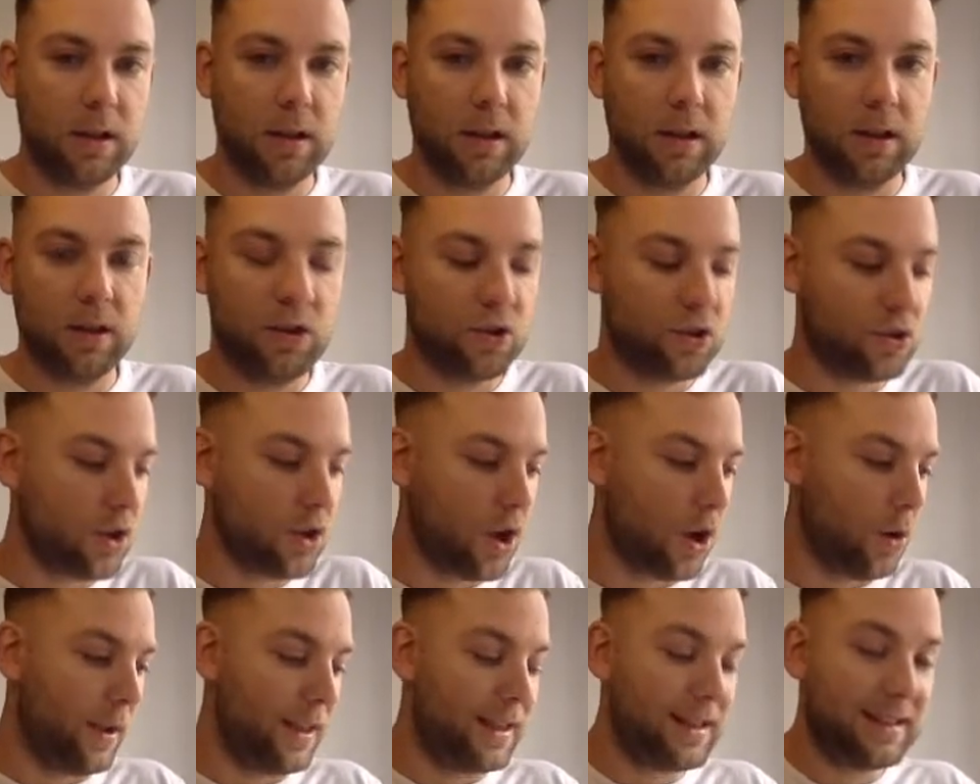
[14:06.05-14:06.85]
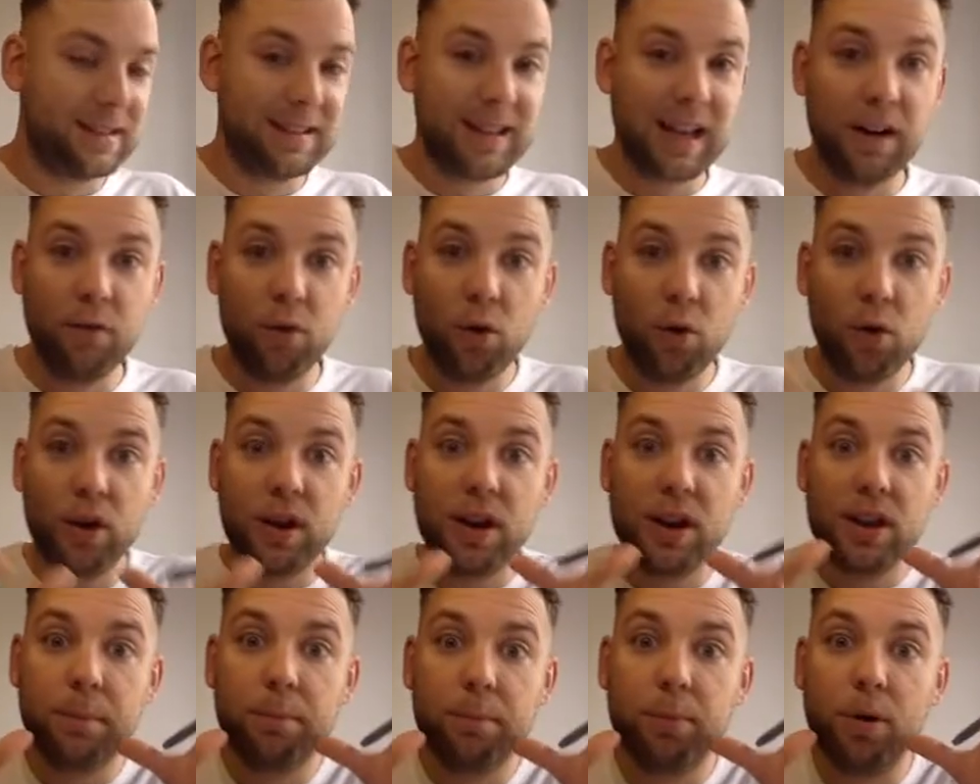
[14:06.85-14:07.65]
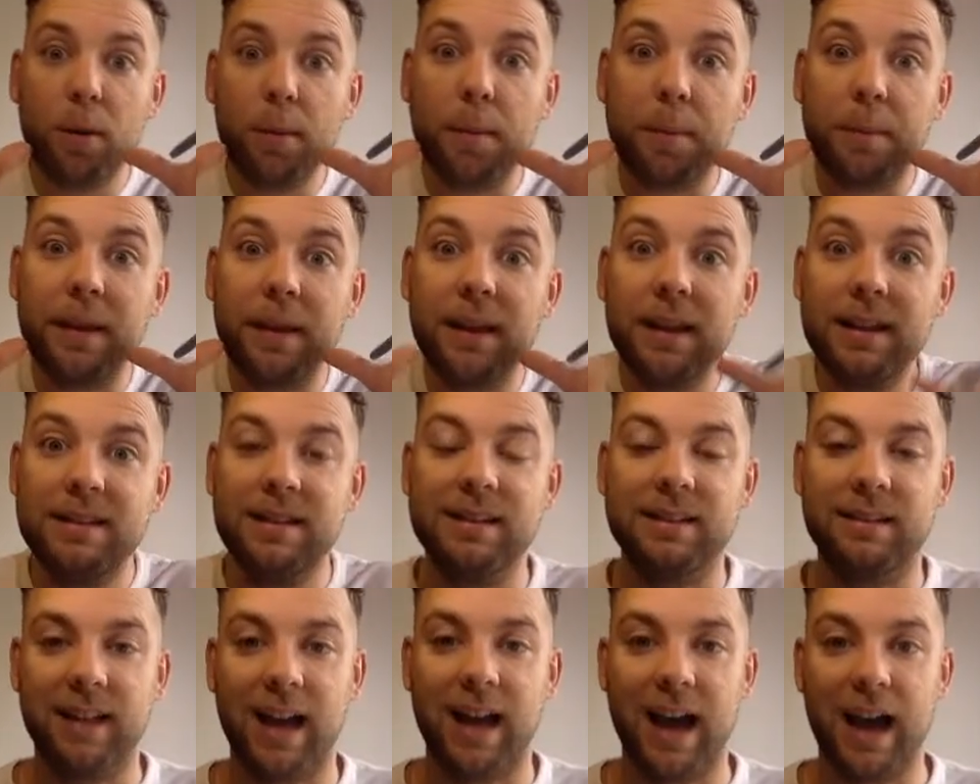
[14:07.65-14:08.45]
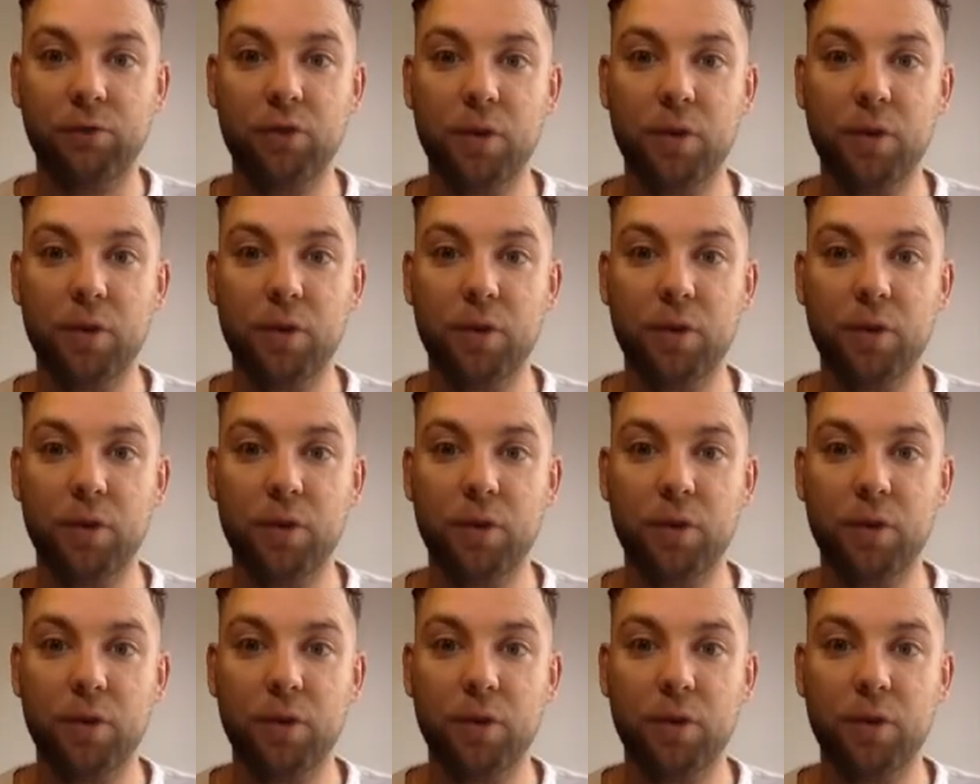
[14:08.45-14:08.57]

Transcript: So instead of looking at the probabilities now,